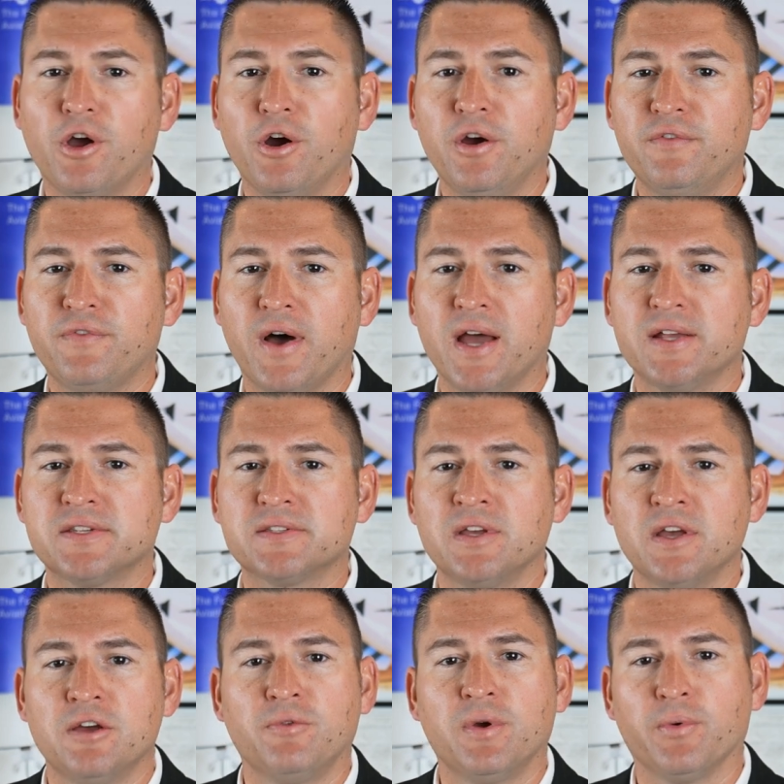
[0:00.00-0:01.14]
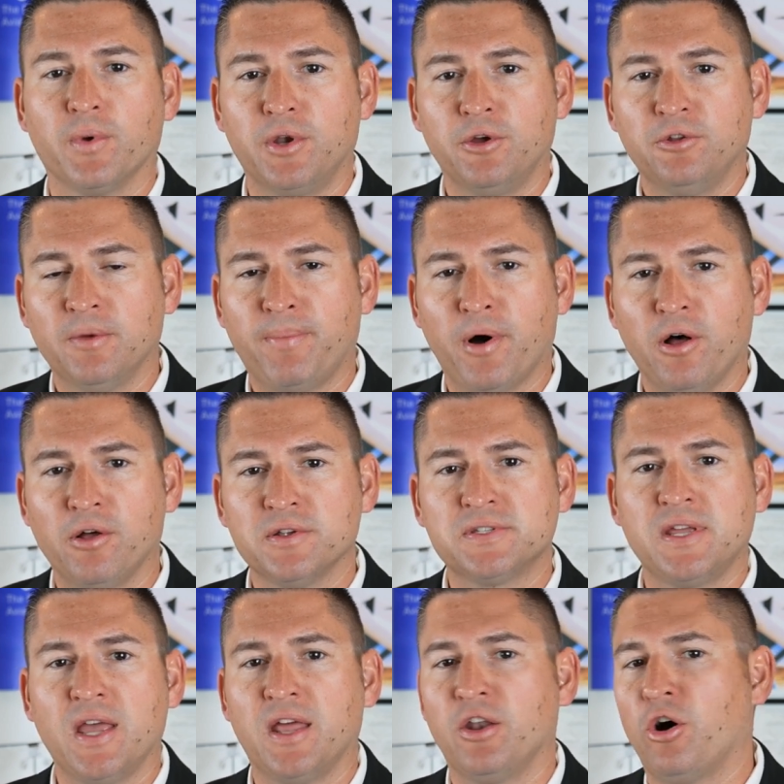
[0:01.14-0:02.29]
our advice, we renewed the
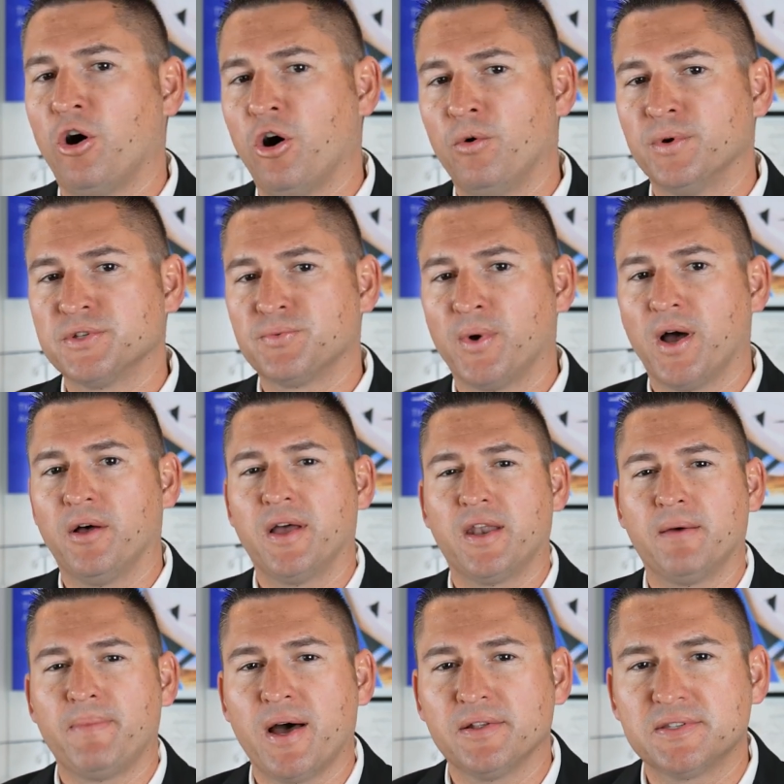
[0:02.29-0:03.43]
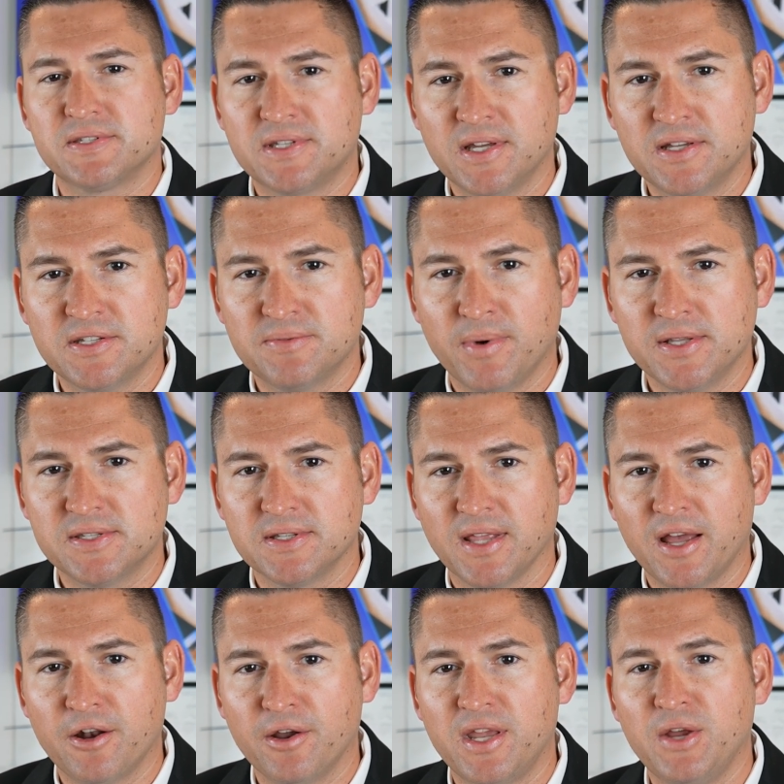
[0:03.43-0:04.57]
policy, and all was well. And about 6 months
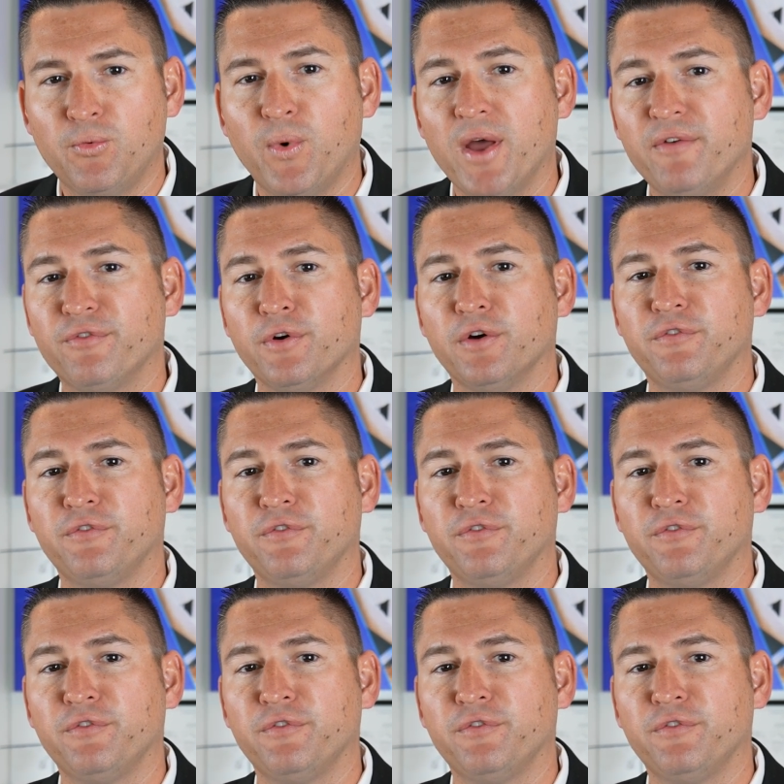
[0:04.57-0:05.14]
later, he went for a